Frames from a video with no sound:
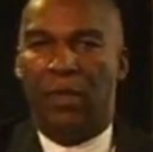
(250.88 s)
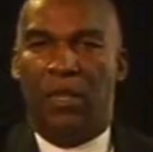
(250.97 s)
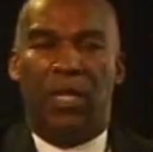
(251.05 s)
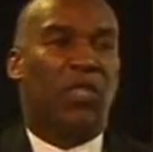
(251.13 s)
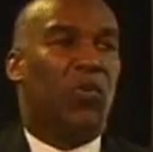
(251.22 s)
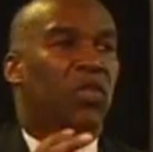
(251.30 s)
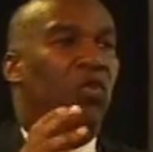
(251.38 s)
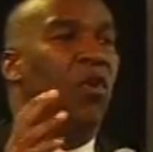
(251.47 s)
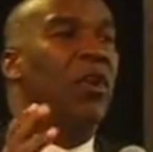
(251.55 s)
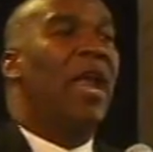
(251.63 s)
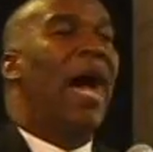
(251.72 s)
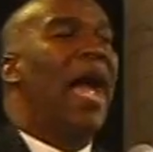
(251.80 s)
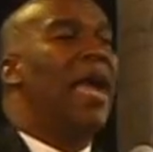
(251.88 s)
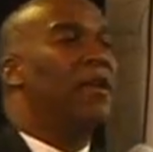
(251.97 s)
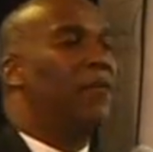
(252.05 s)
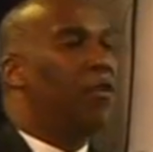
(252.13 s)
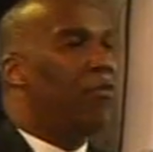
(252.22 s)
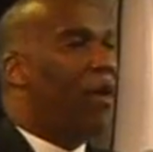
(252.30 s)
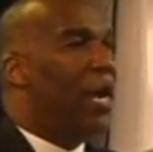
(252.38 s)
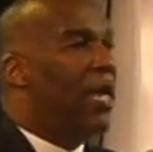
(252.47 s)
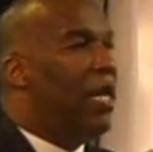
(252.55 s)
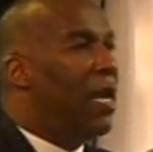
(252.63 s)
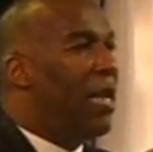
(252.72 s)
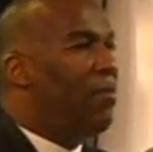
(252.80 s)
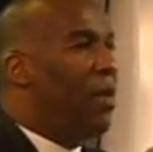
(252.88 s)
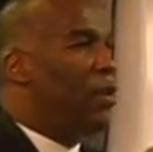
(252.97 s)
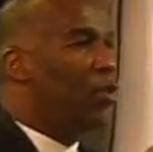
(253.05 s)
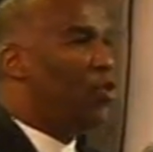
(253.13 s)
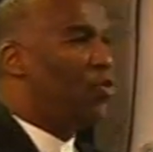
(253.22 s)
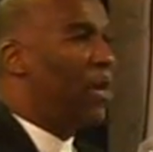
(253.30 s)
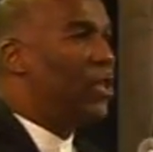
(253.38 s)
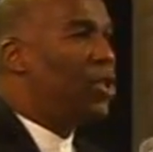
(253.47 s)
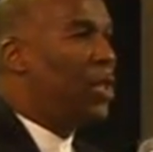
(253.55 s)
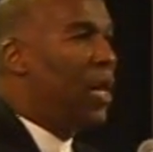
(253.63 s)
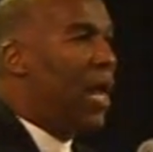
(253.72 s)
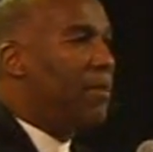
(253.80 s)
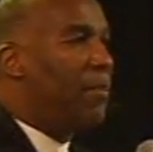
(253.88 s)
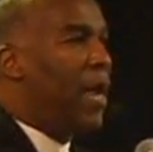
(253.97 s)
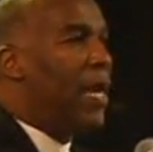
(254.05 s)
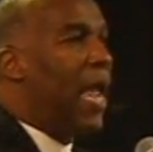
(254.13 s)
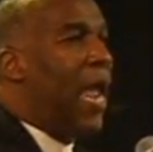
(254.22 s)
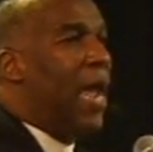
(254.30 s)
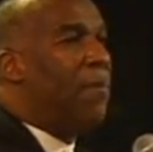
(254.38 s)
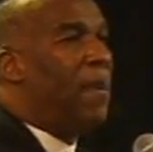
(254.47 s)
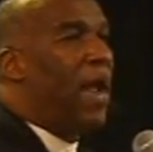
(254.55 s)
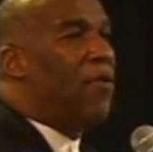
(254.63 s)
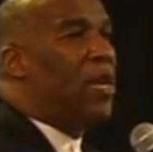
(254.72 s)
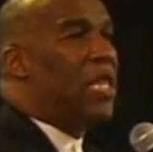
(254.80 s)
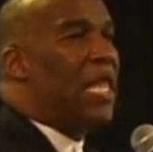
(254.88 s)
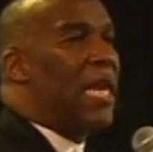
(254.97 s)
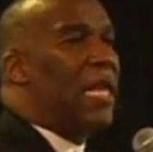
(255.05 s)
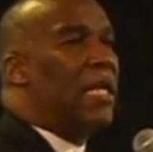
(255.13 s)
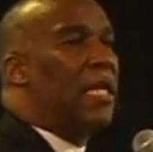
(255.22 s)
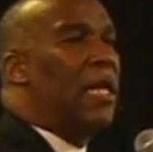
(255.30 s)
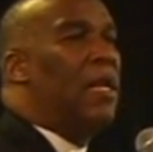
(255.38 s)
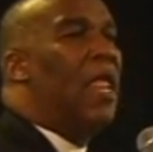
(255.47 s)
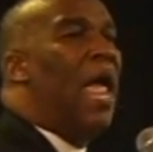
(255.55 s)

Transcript: This was during the height of the Reagan administration, I might add parenthetically.